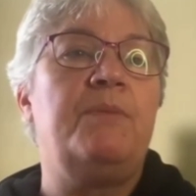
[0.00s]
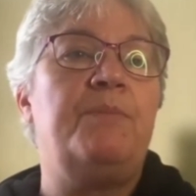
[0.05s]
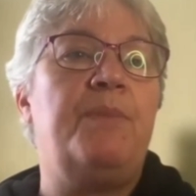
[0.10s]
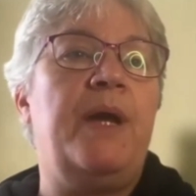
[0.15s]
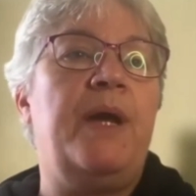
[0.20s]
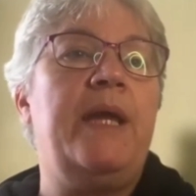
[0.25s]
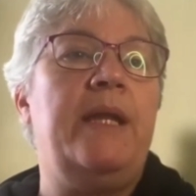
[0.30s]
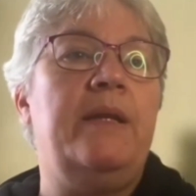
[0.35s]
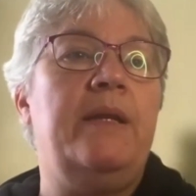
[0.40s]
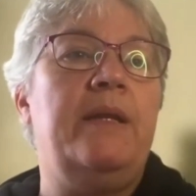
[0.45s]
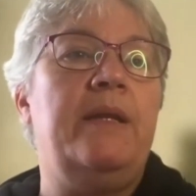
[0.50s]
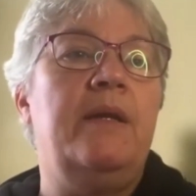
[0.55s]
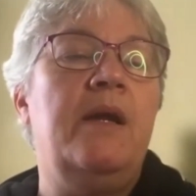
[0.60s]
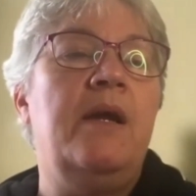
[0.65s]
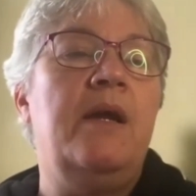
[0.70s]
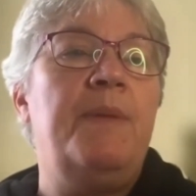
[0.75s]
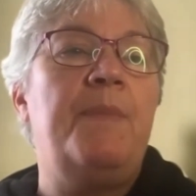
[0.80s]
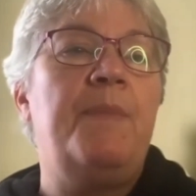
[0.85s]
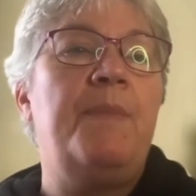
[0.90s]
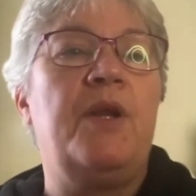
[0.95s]
bite,
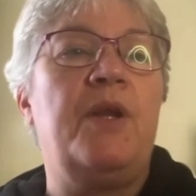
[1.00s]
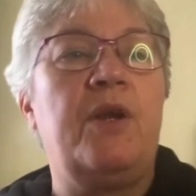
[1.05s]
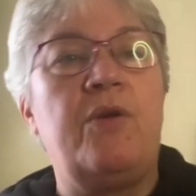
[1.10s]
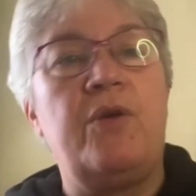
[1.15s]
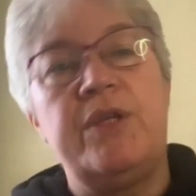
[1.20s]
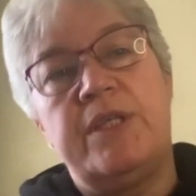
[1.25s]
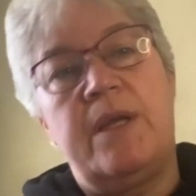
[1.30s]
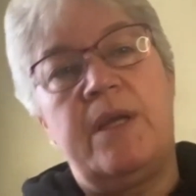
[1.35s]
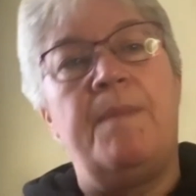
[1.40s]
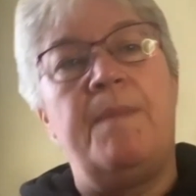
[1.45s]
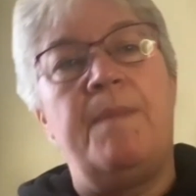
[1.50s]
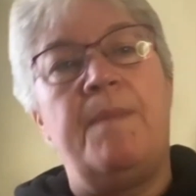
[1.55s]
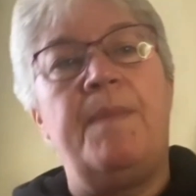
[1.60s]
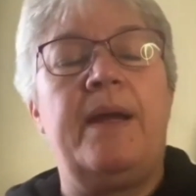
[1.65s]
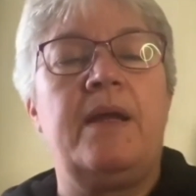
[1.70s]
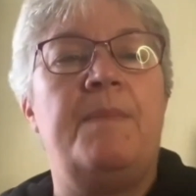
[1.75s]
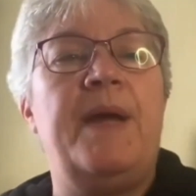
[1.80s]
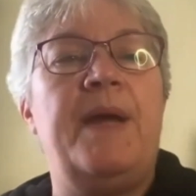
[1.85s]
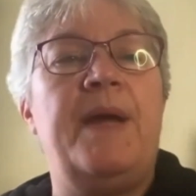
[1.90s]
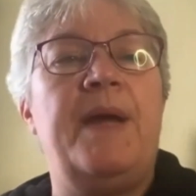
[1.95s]
people are going to come
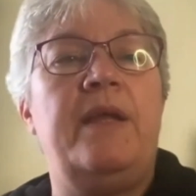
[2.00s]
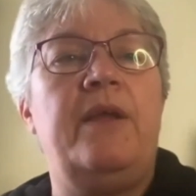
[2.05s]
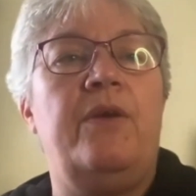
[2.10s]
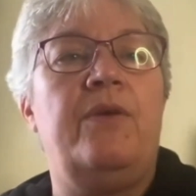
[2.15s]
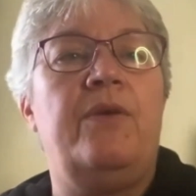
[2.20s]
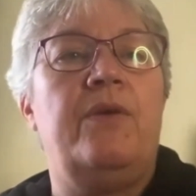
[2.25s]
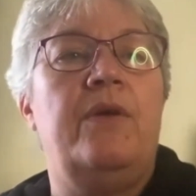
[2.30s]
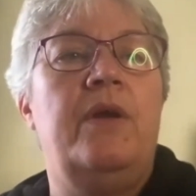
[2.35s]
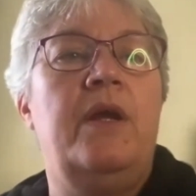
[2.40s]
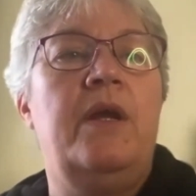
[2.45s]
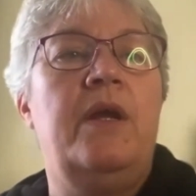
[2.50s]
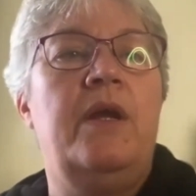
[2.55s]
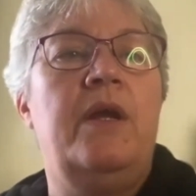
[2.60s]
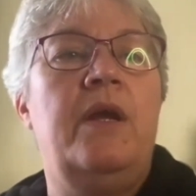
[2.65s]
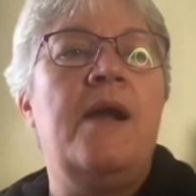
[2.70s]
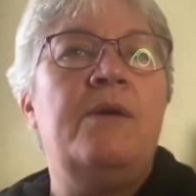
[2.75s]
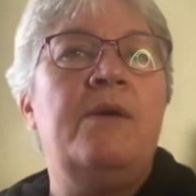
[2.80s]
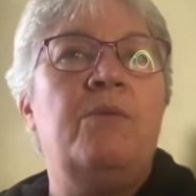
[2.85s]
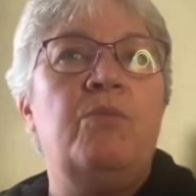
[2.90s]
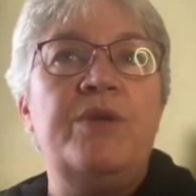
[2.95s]
at you
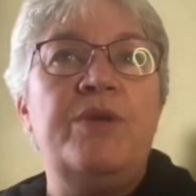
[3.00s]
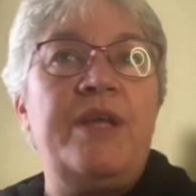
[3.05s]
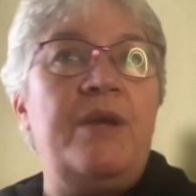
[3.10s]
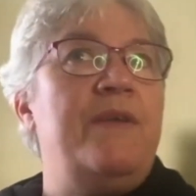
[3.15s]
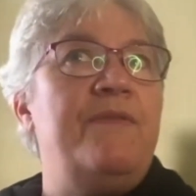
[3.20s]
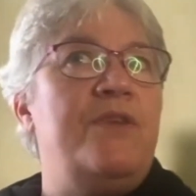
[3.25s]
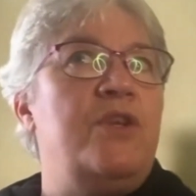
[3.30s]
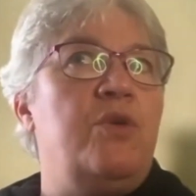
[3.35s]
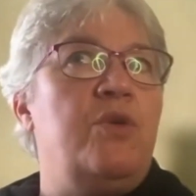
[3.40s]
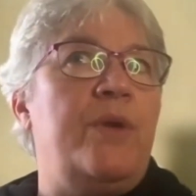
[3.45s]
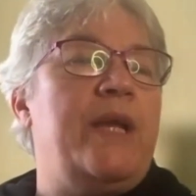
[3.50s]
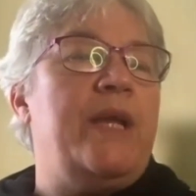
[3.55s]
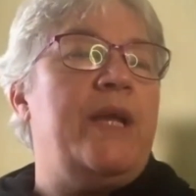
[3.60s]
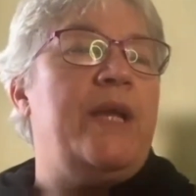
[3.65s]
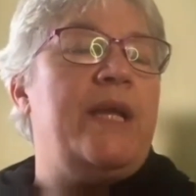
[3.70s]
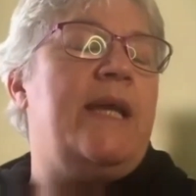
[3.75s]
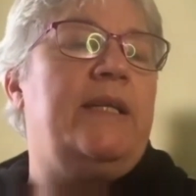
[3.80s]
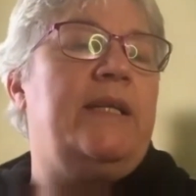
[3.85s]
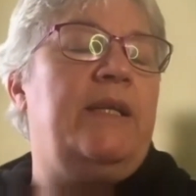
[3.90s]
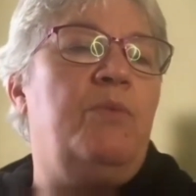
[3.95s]
without even knowing
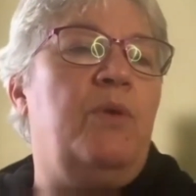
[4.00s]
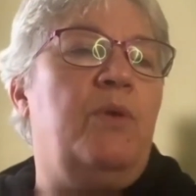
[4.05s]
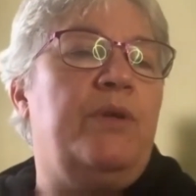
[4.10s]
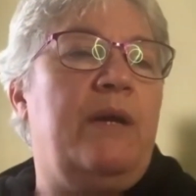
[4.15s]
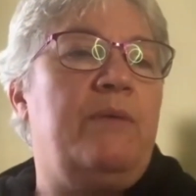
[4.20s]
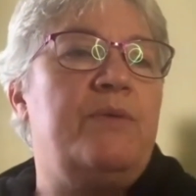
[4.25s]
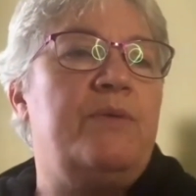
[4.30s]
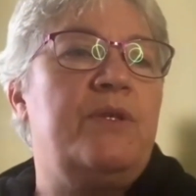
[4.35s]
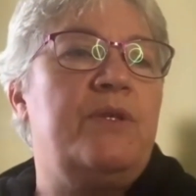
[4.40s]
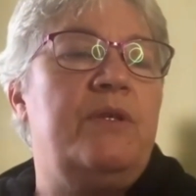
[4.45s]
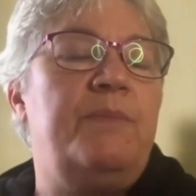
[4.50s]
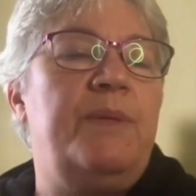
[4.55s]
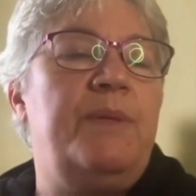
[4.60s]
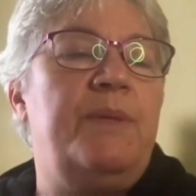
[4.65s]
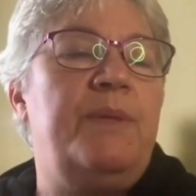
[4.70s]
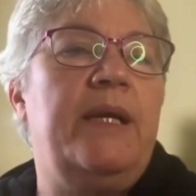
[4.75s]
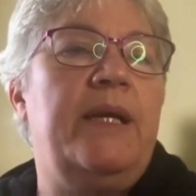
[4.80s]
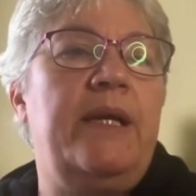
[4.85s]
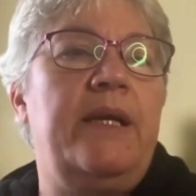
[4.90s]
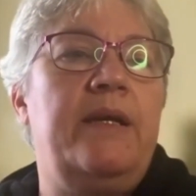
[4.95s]
exactly what that was going to
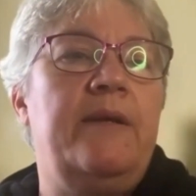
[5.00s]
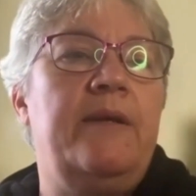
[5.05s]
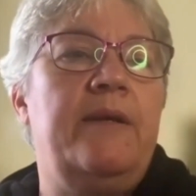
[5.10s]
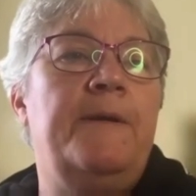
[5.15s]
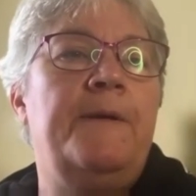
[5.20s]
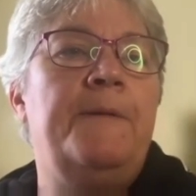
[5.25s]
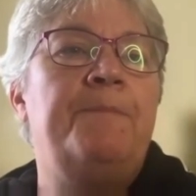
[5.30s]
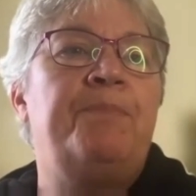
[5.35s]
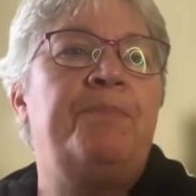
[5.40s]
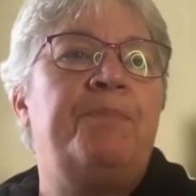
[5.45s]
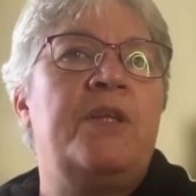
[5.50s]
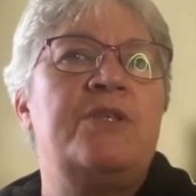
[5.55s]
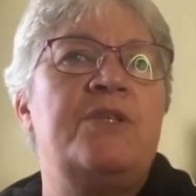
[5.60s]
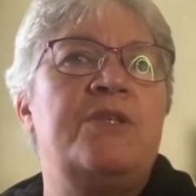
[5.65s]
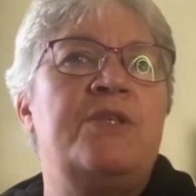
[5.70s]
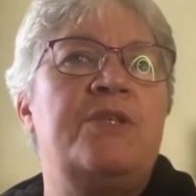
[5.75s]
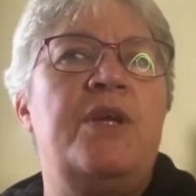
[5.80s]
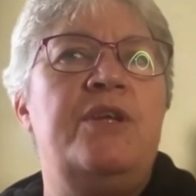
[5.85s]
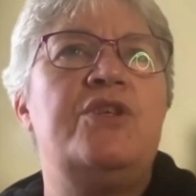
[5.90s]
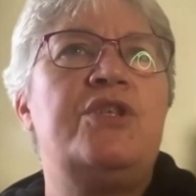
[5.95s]
be like. So
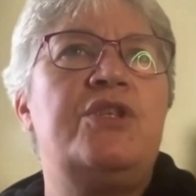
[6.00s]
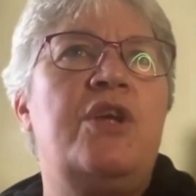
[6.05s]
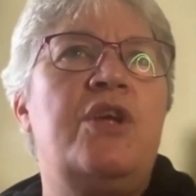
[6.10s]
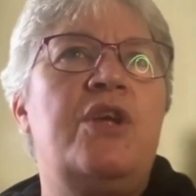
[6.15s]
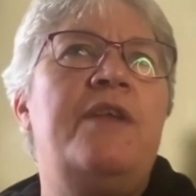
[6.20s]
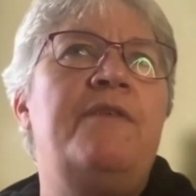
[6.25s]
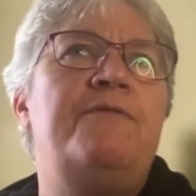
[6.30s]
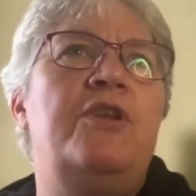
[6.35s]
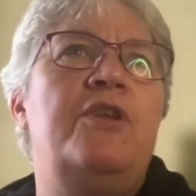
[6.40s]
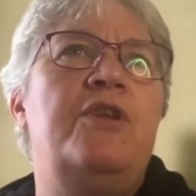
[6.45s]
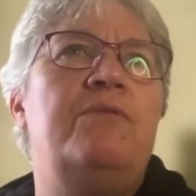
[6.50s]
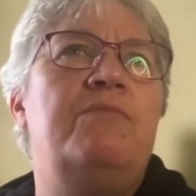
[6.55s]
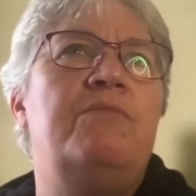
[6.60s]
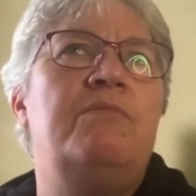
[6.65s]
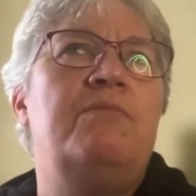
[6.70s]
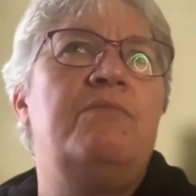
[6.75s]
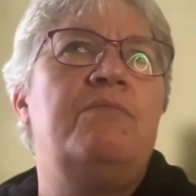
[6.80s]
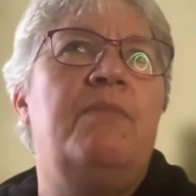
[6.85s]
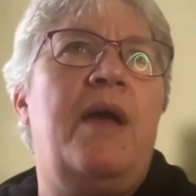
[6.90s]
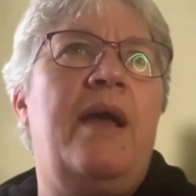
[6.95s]
you just
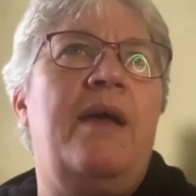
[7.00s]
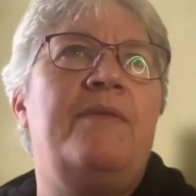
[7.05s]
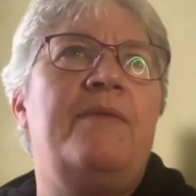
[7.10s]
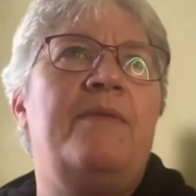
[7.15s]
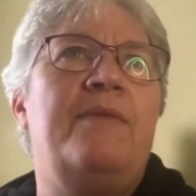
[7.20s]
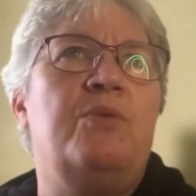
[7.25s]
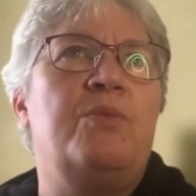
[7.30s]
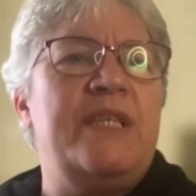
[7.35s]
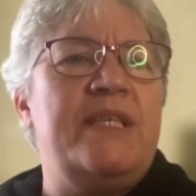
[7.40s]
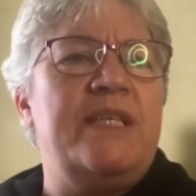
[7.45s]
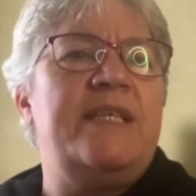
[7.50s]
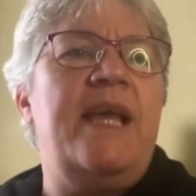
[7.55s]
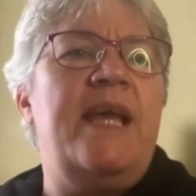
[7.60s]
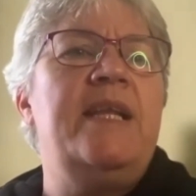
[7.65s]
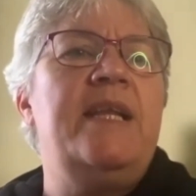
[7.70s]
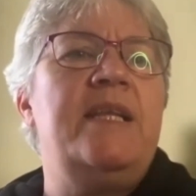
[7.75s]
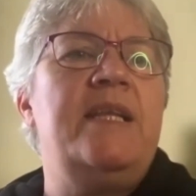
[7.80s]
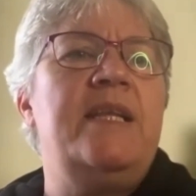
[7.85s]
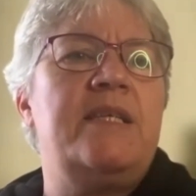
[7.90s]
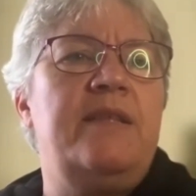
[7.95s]
there was a
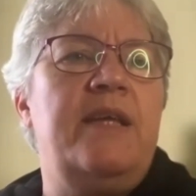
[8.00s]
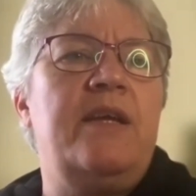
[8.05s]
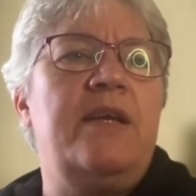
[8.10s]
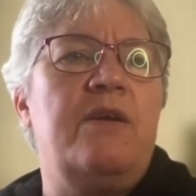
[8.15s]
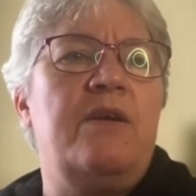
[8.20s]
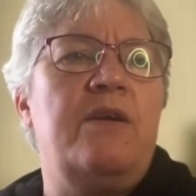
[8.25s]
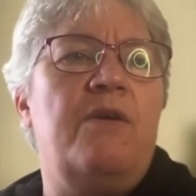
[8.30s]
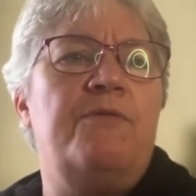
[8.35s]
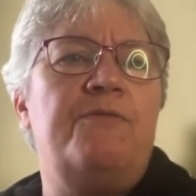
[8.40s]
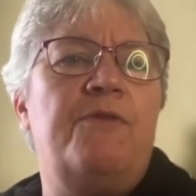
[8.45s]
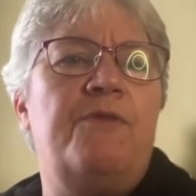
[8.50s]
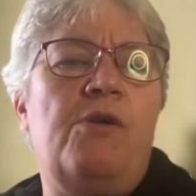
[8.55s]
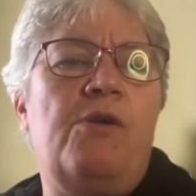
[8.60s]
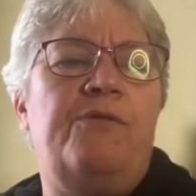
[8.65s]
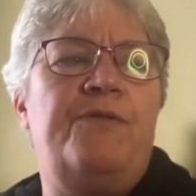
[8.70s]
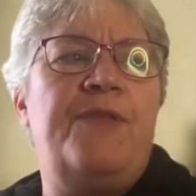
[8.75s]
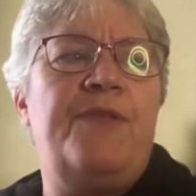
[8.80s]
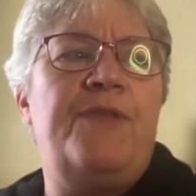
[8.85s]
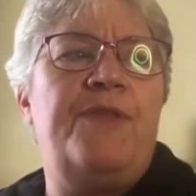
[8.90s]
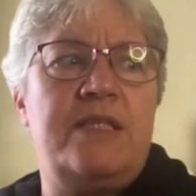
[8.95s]
sense, I think,
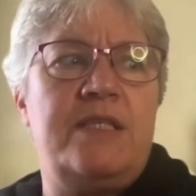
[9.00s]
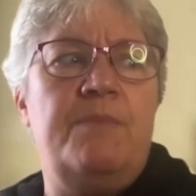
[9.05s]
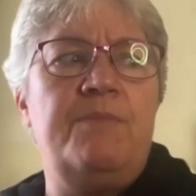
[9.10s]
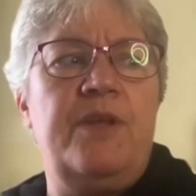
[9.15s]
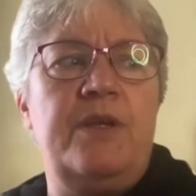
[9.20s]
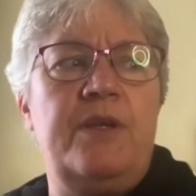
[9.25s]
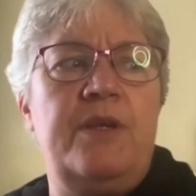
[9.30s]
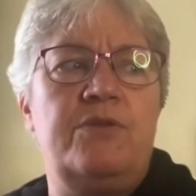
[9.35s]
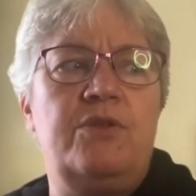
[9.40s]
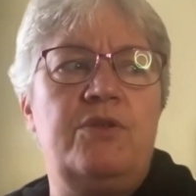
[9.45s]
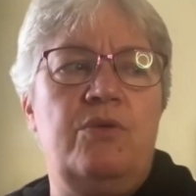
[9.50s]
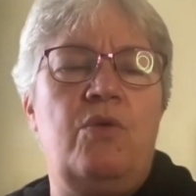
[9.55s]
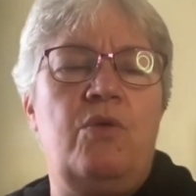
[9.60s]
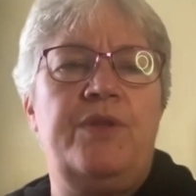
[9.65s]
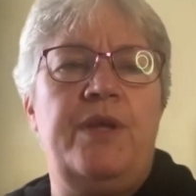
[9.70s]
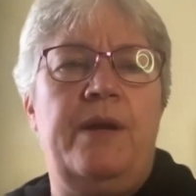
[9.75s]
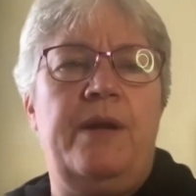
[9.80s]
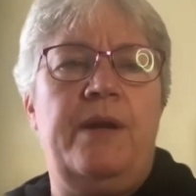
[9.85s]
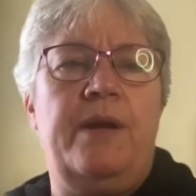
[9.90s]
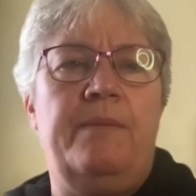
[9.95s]
of that something, don't
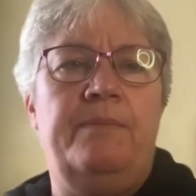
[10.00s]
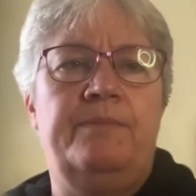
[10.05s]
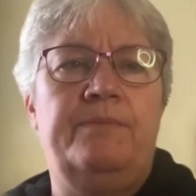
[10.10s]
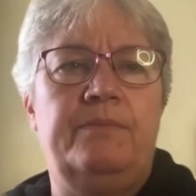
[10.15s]
go there.